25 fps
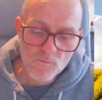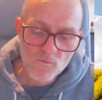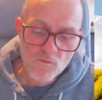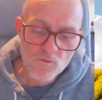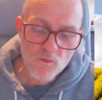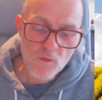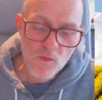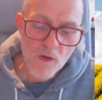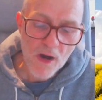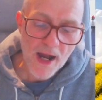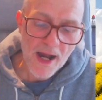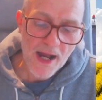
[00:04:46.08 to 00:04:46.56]

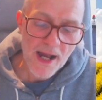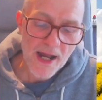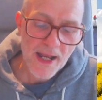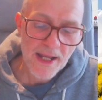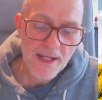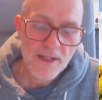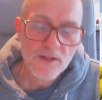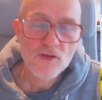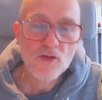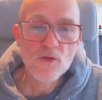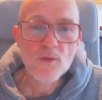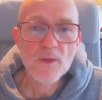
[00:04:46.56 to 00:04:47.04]

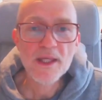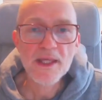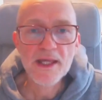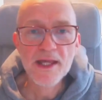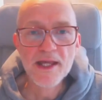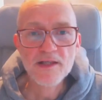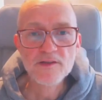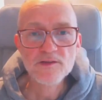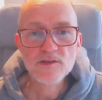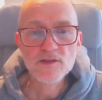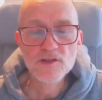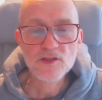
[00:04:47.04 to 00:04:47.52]
why do we
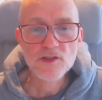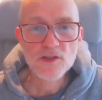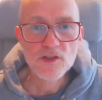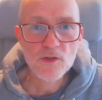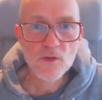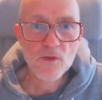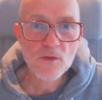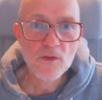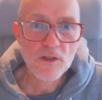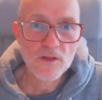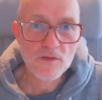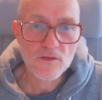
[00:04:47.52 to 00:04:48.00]
ask
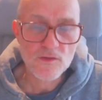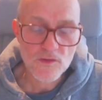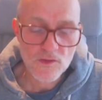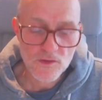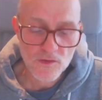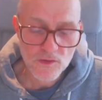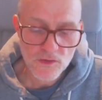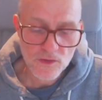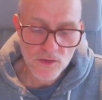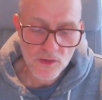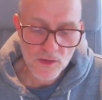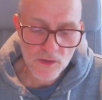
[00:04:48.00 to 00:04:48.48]

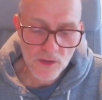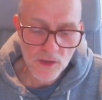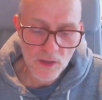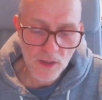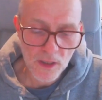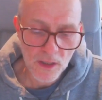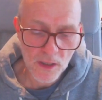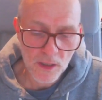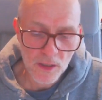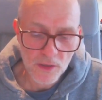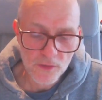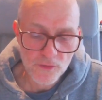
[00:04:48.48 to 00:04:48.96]
students
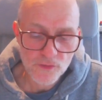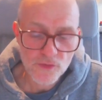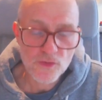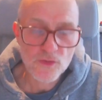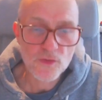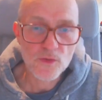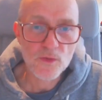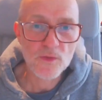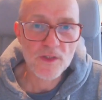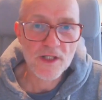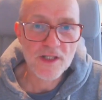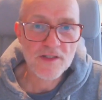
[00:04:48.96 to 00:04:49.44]
to
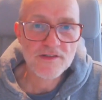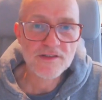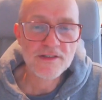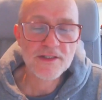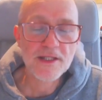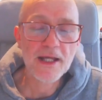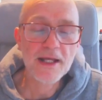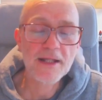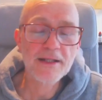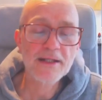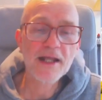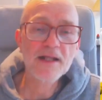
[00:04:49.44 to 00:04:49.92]
do this?
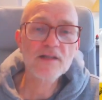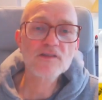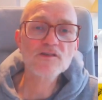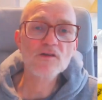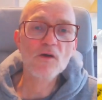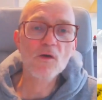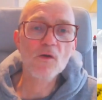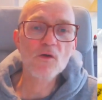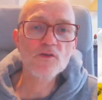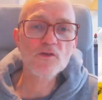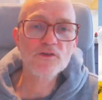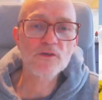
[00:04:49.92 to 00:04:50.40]
That's
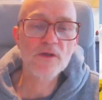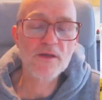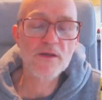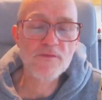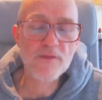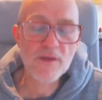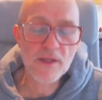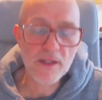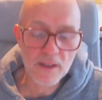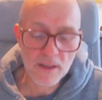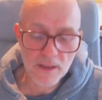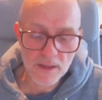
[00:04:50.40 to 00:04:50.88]
also, I
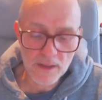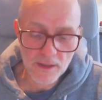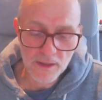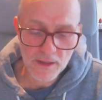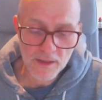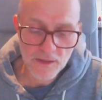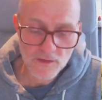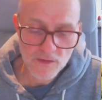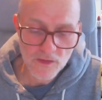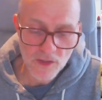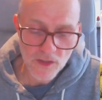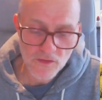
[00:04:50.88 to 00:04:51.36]
think,
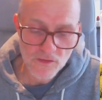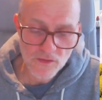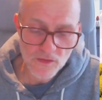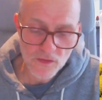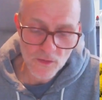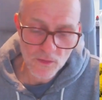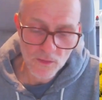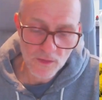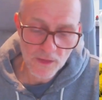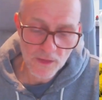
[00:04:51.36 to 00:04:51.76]
is good.